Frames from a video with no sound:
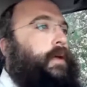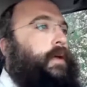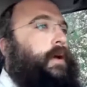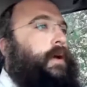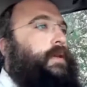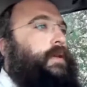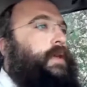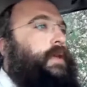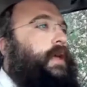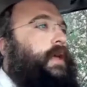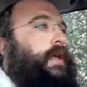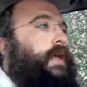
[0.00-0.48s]

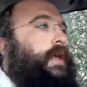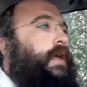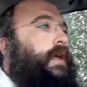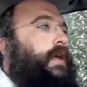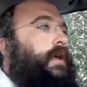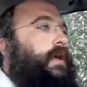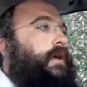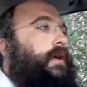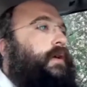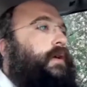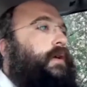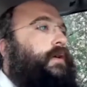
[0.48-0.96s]
Yehi
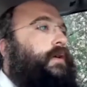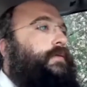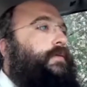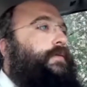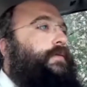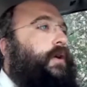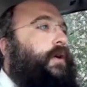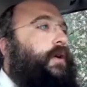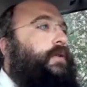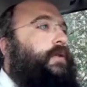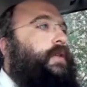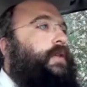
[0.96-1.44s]

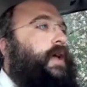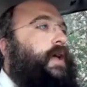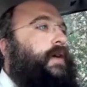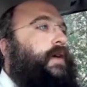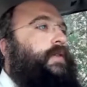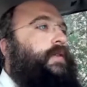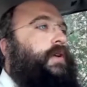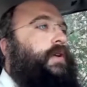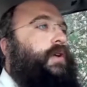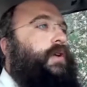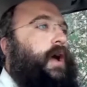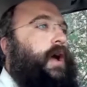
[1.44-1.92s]
chavod
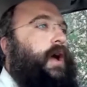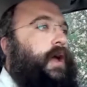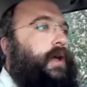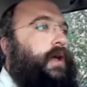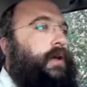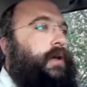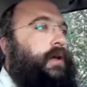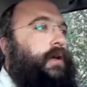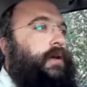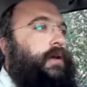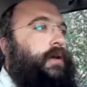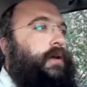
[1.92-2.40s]
chaverach,
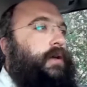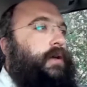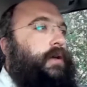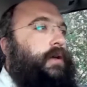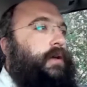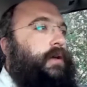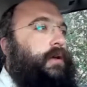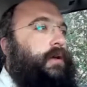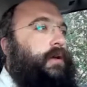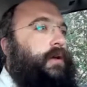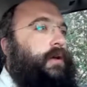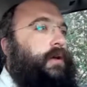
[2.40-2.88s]

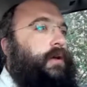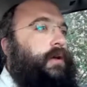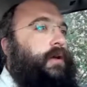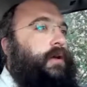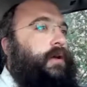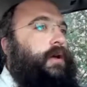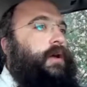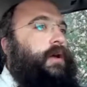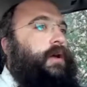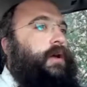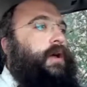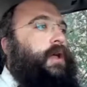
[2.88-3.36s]

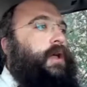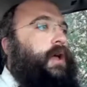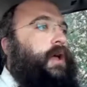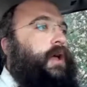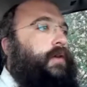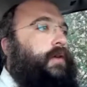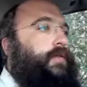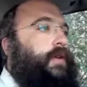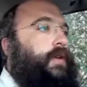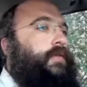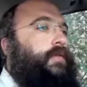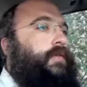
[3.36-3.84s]

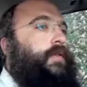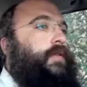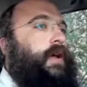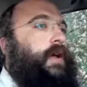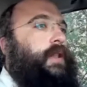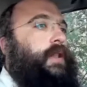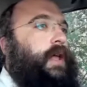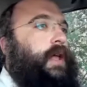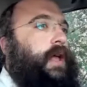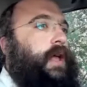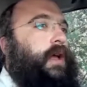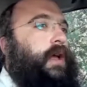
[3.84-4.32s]
chaviv
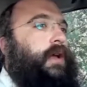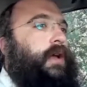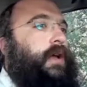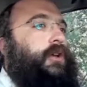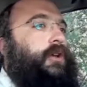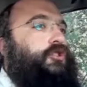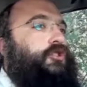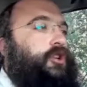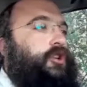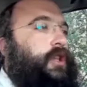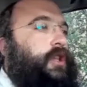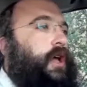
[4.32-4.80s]
alecha
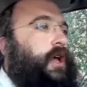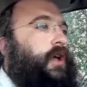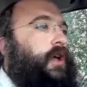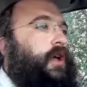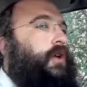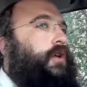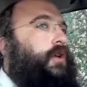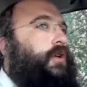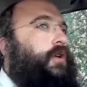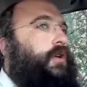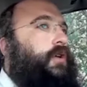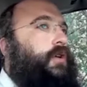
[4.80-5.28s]
kishalach.
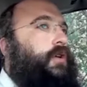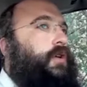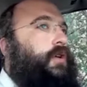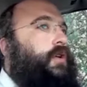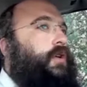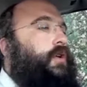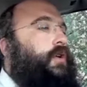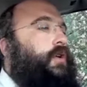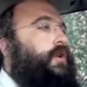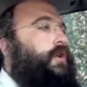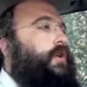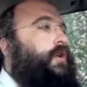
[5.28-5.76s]

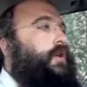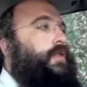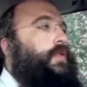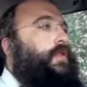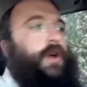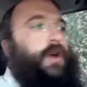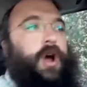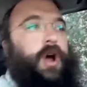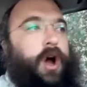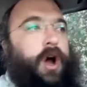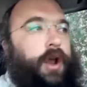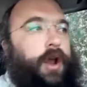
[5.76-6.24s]
The
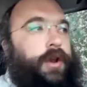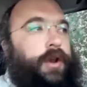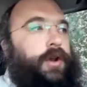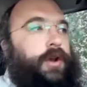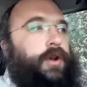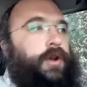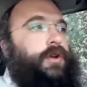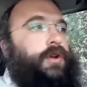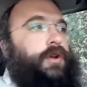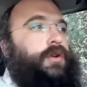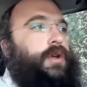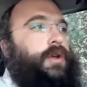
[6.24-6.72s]

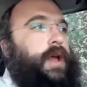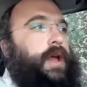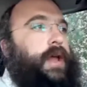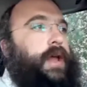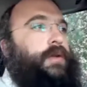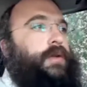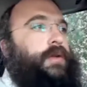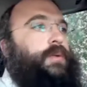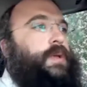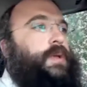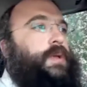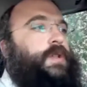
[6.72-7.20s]
honor
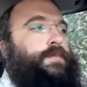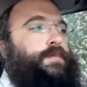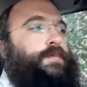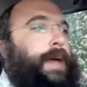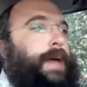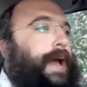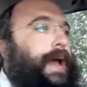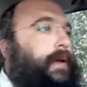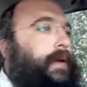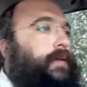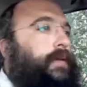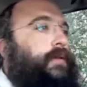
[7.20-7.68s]
and
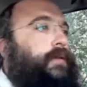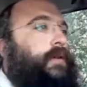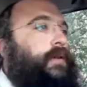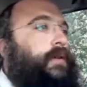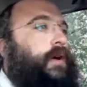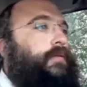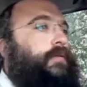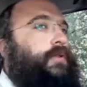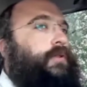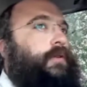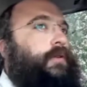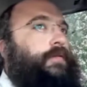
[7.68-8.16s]
respect
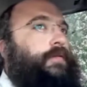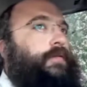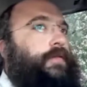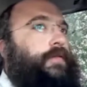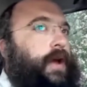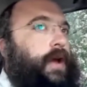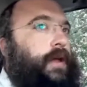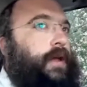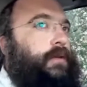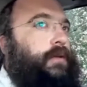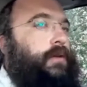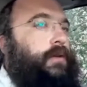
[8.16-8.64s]
of your
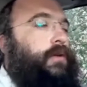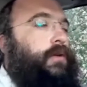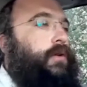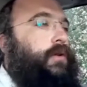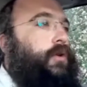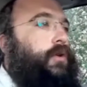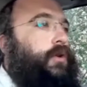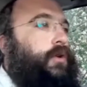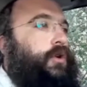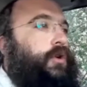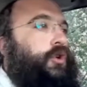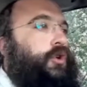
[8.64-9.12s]
friend
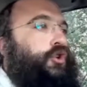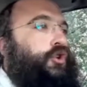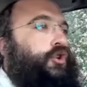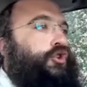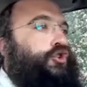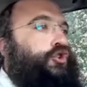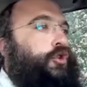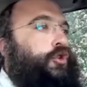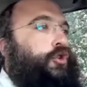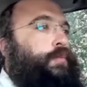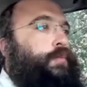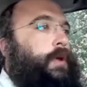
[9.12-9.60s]

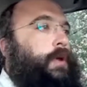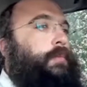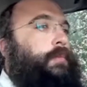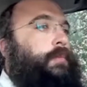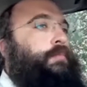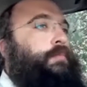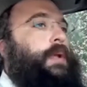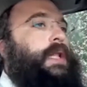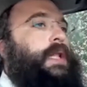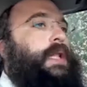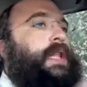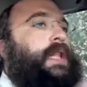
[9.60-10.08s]
should be
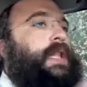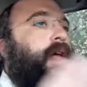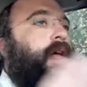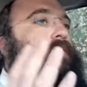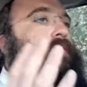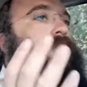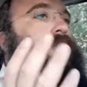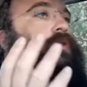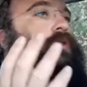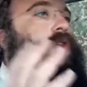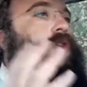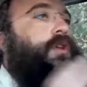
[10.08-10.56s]

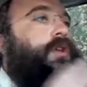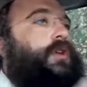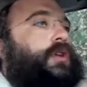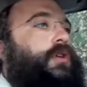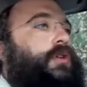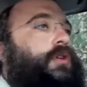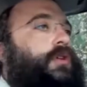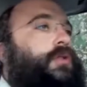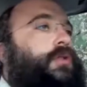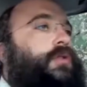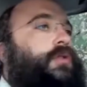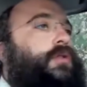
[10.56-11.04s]
beloved to
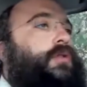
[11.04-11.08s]
you